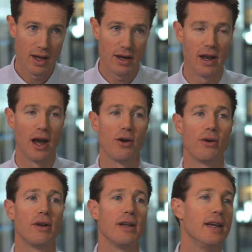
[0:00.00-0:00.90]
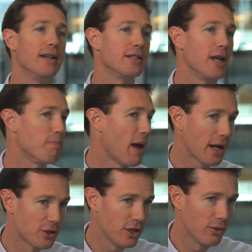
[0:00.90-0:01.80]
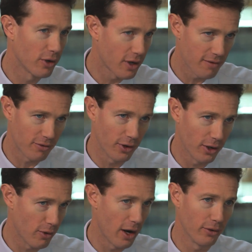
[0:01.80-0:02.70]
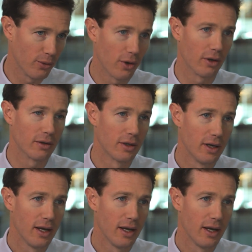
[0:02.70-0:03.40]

Now, it is a patchy recovery around the world.